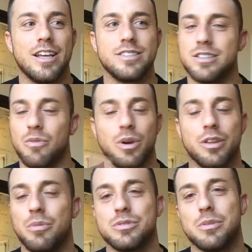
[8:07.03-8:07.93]
one
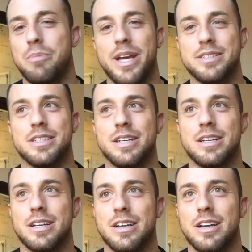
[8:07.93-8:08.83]
of the most
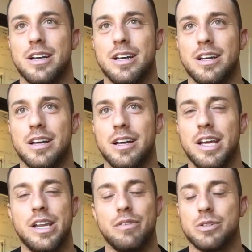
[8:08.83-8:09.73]
amazing
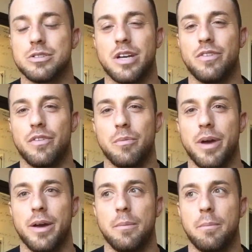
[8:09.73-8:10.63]
individuals I've ever
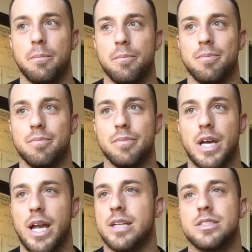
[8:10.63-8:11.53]
met,
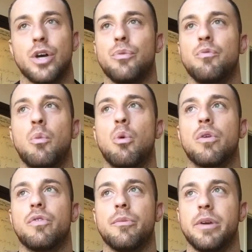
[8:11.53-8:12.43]
and has done
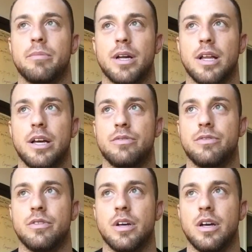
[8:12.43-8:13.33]
more for me in my
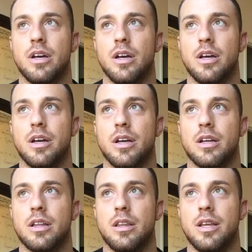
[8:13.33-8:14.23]
life
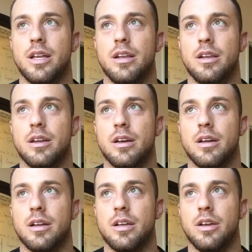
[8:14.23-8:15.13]
than,
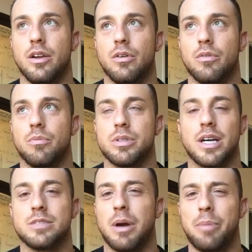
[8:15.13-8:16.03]
you know,
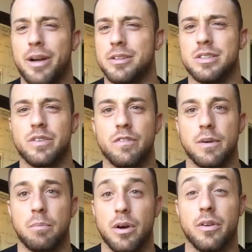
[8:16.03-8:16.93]
besides my parents have
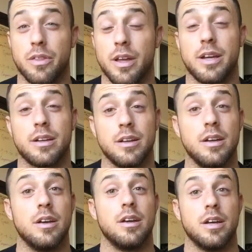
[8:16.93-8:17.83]
given birth, like,
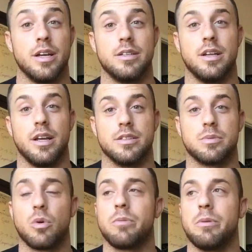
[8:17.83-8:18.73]
and
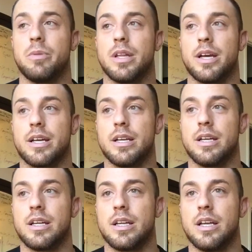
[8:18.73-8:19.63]
supporting me, but, like,
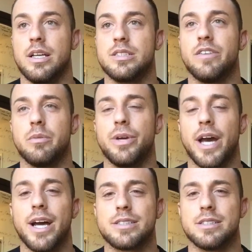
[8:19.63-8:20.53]
he's given me
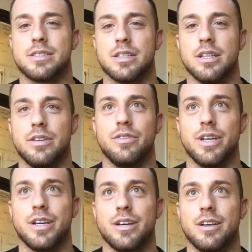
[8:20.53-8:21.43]
access to
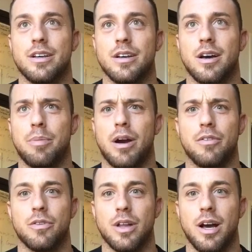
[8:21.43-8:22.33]
living a
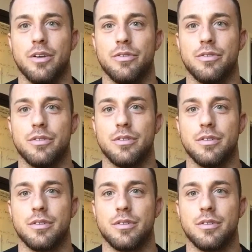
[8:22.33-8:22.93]
powerful life.